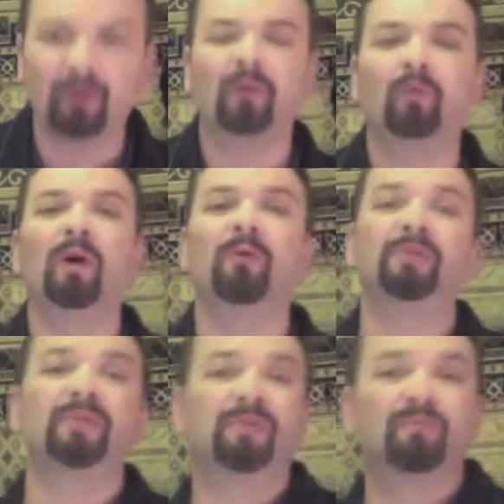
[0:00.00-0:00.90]
or what
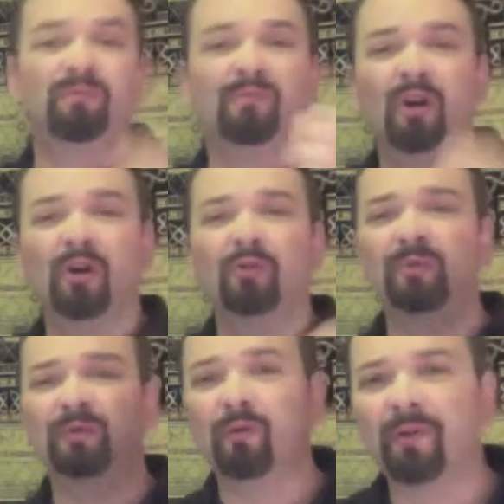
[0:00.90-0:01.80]
was known
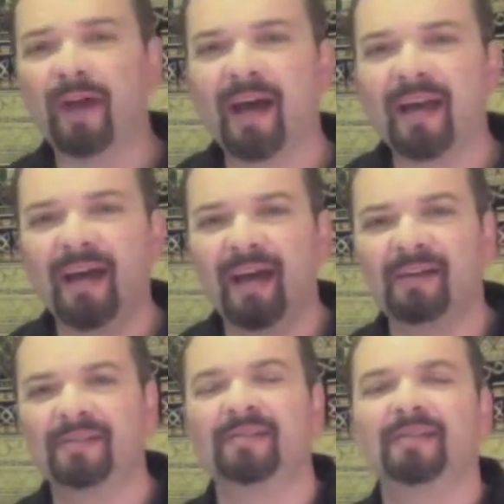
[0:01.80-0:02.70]
before that
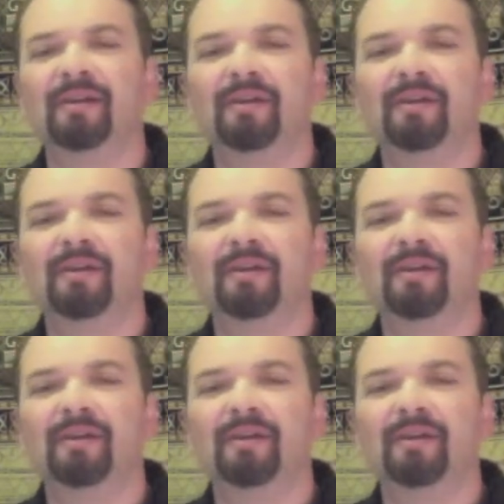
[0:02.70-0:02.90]
as